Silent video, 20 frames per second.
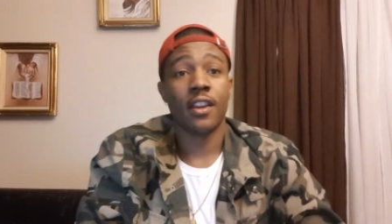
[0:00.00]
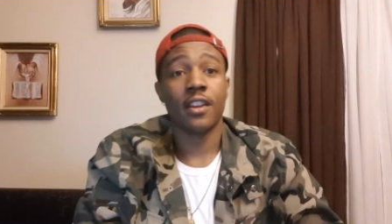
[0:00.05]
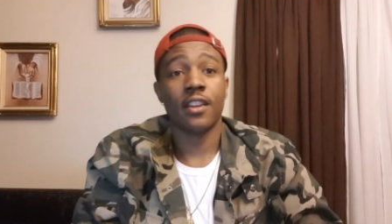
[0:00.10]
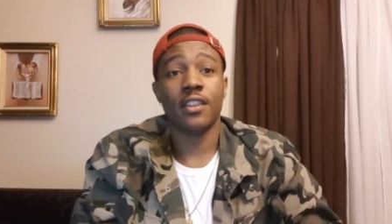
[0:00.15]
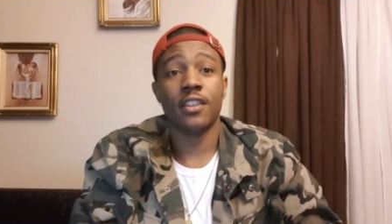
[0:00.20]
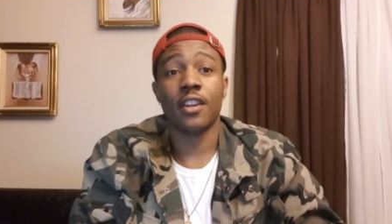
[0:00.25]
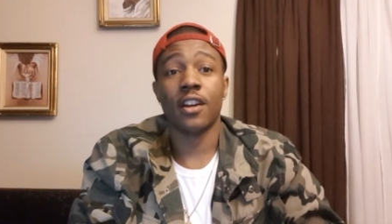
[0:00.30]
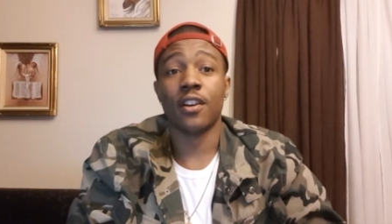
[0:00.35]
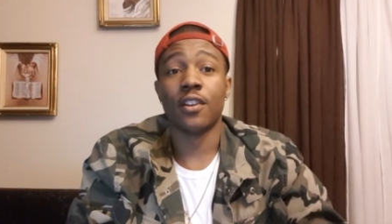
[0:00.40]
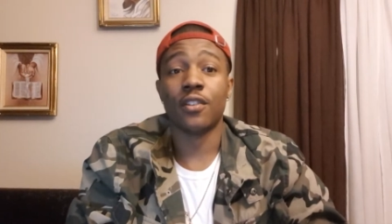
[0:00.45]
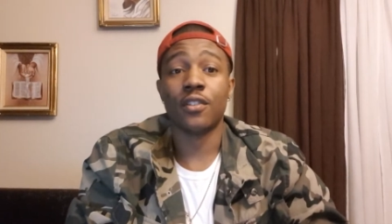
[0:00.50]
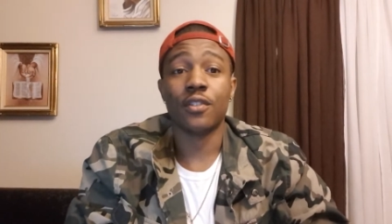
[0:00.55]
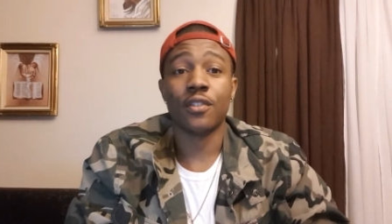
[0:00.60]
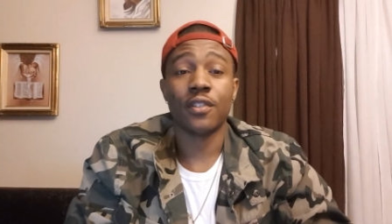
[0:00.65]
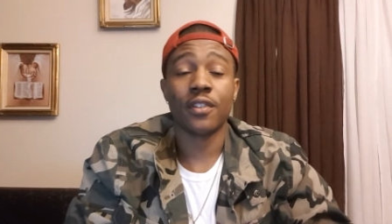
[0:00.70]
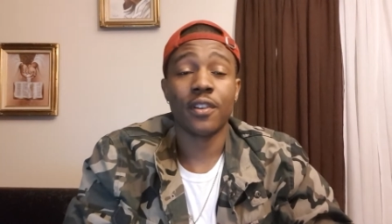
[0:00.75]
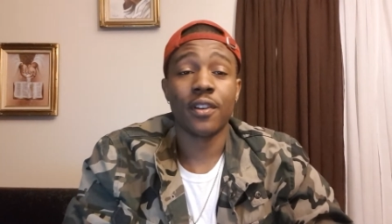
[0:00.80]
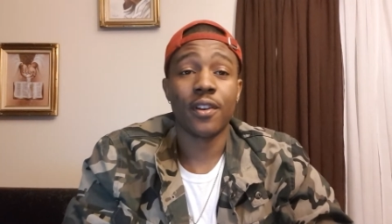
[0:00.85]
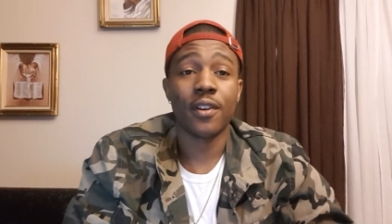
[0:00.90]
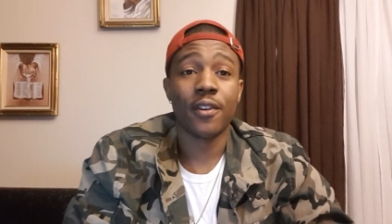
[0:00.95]
Yo,
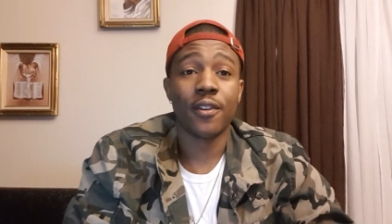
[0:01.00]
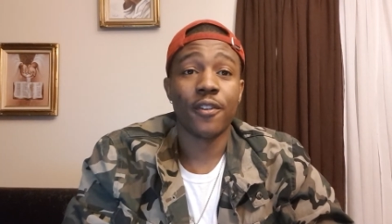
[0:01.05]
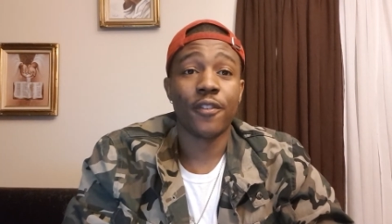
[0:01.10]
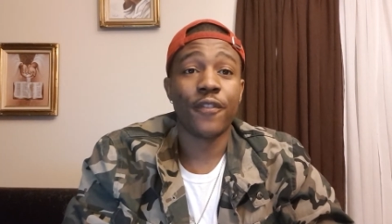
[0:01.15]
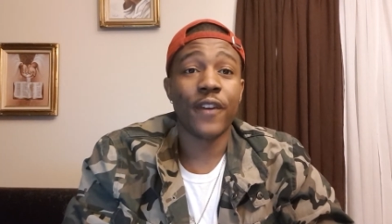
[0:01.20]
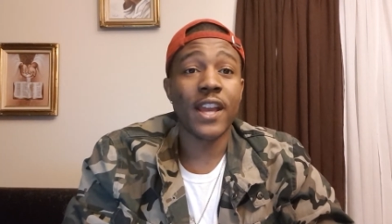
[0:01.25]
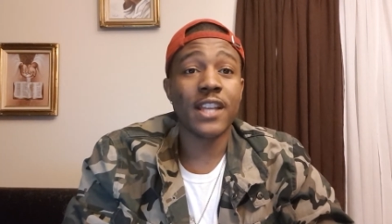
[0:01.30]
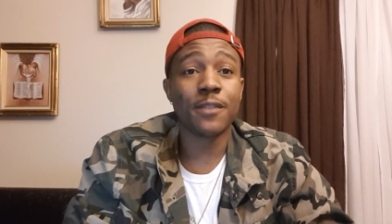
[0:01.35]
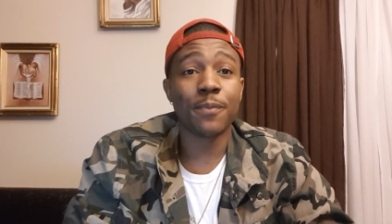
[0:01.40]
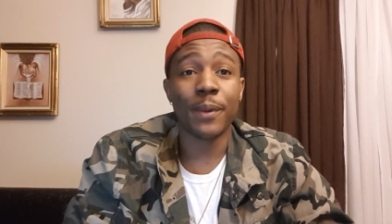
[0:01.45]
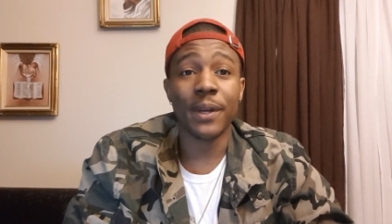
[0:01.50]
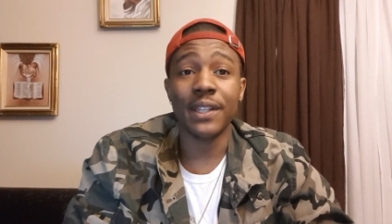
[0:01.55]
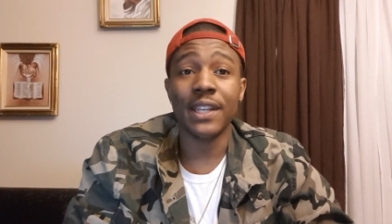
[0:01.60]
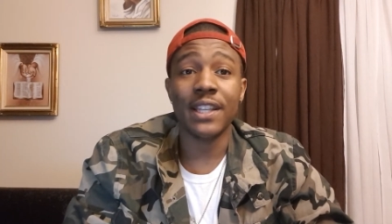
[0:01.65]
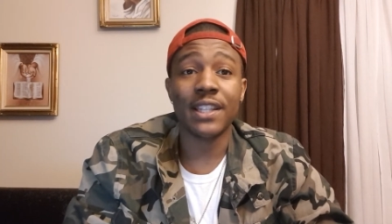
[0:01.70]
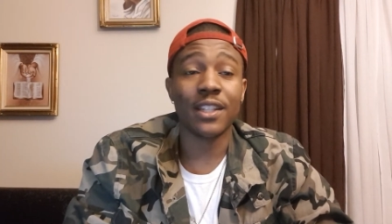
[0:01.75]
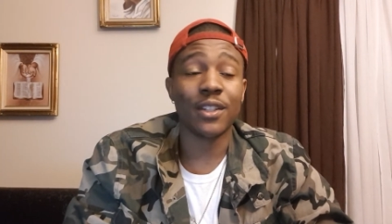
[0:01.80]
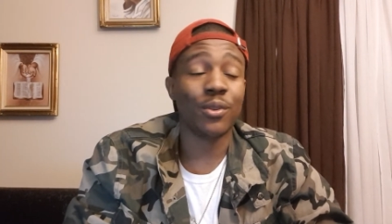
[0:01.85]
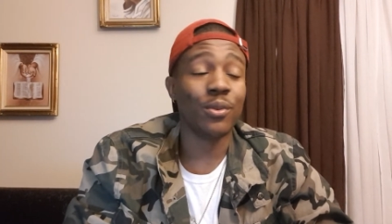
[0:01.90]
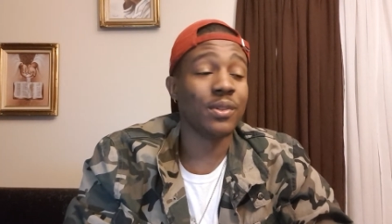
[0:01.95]
Facebook
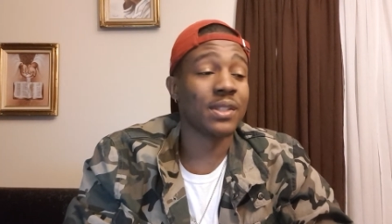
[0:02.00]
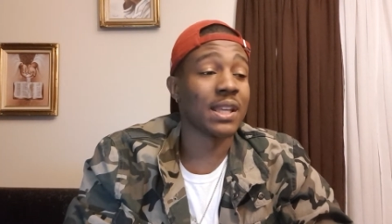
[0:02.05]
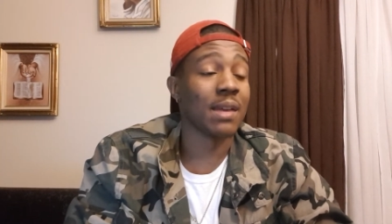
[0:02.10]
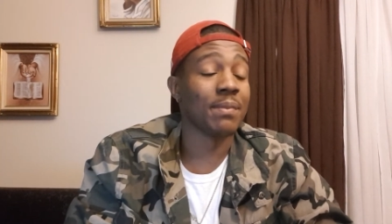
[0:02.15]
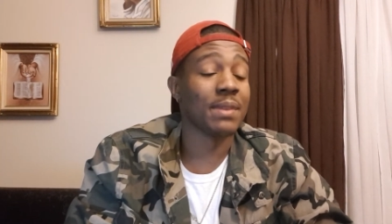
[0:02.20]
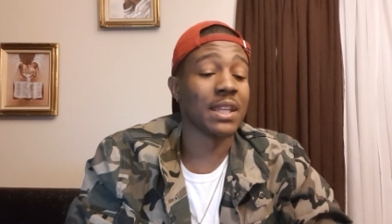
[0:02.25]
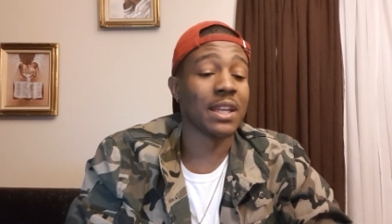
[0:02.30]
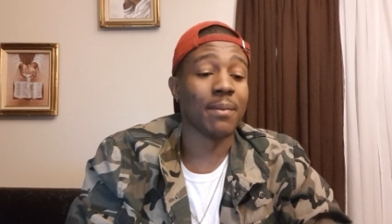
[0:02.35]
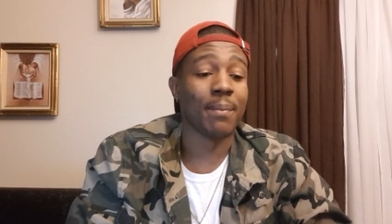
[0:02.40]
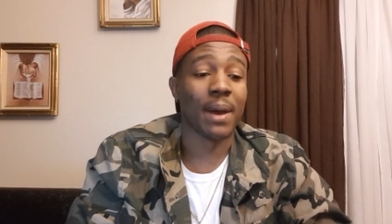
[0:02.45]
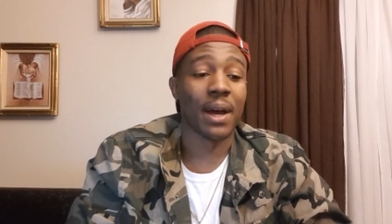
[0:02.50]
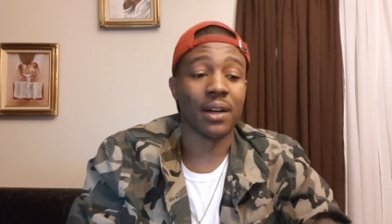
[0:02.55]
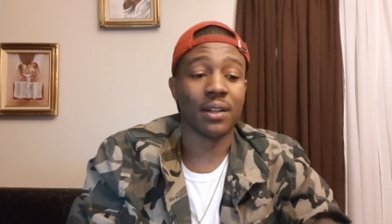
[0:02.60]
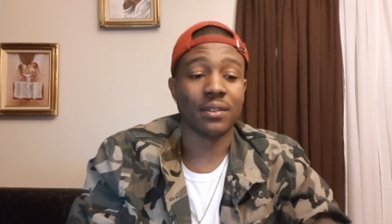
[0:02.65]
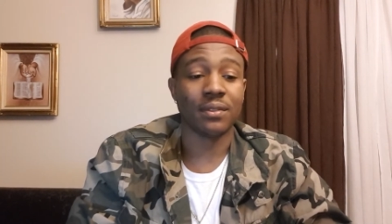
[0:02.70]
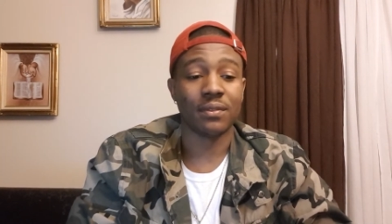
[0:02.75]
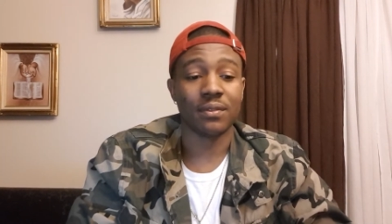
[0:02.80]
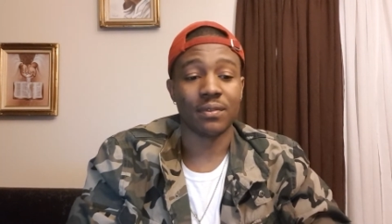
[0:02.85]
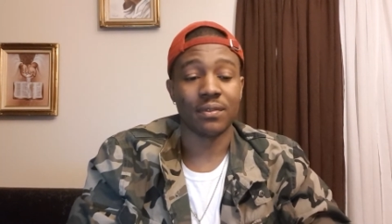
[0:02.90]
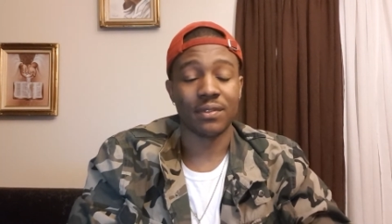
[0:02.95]
needs to do something
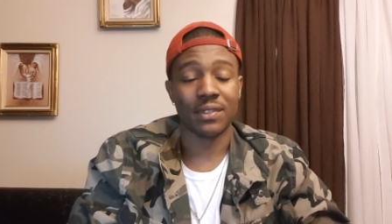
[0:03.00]
about